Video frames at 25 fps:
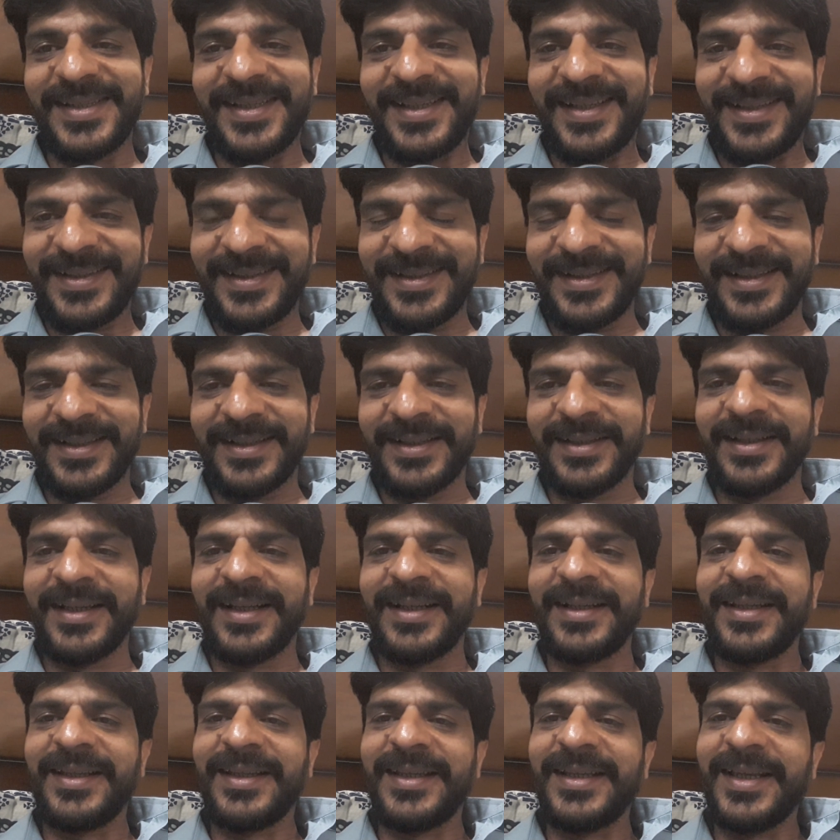Indian
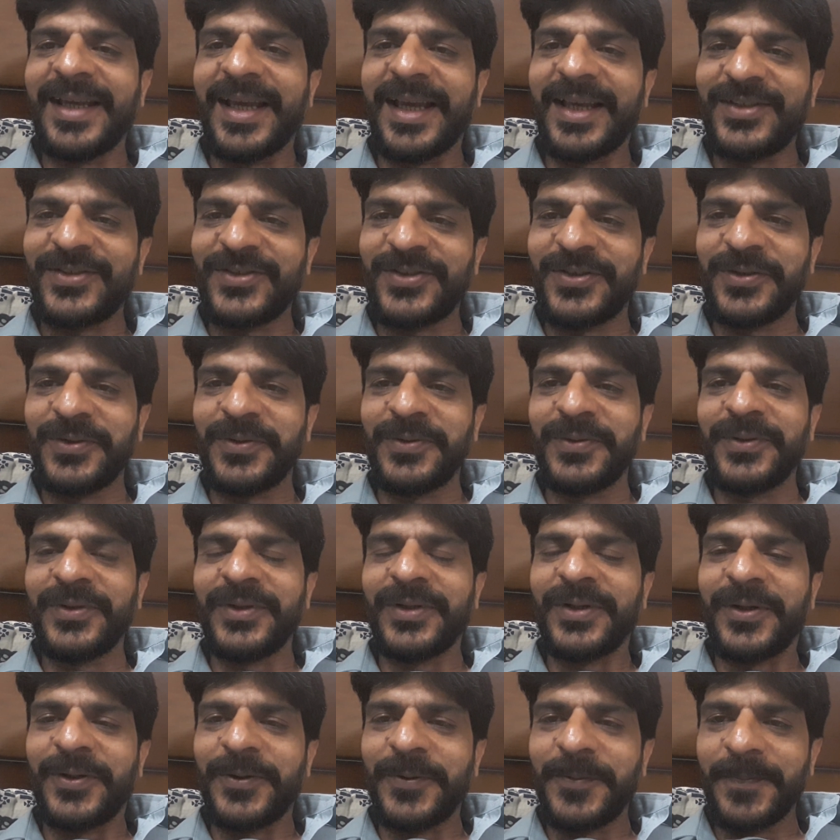and he has
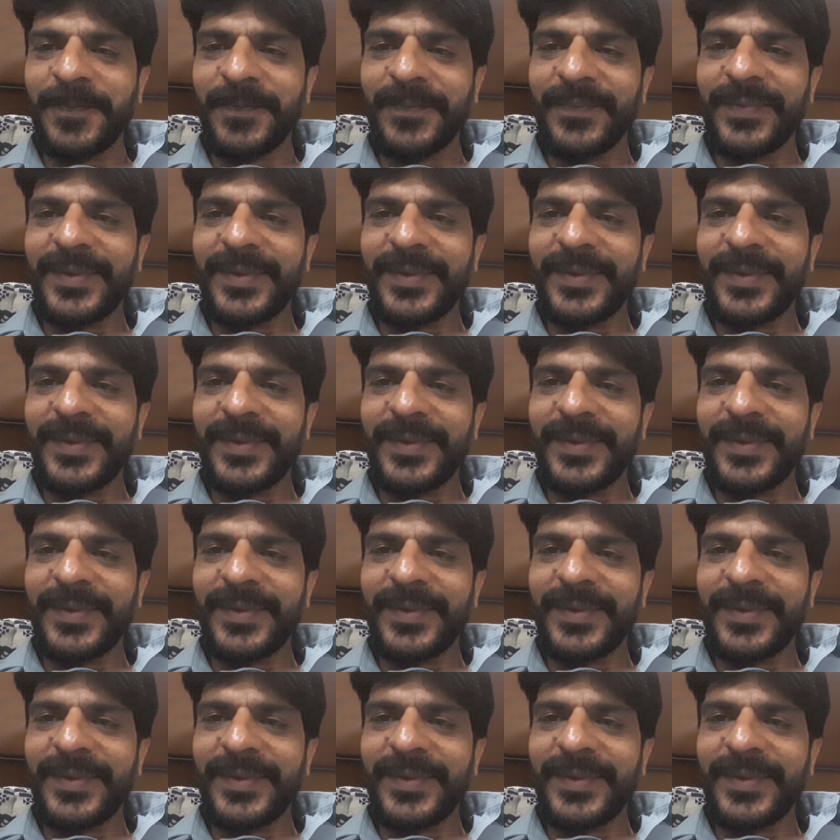to,